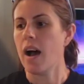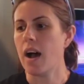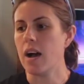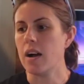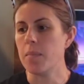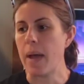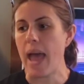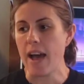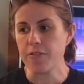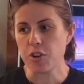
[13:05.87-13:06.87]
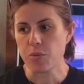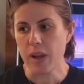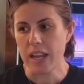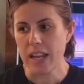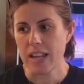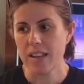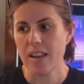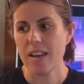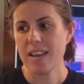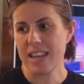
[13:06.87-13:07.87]
After
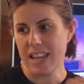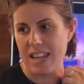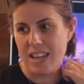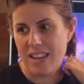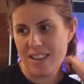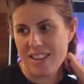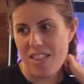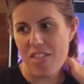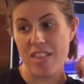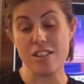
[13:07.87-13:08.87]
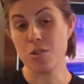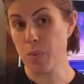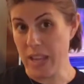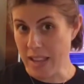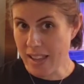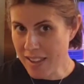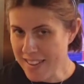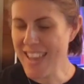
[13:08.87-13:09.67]
writing, this week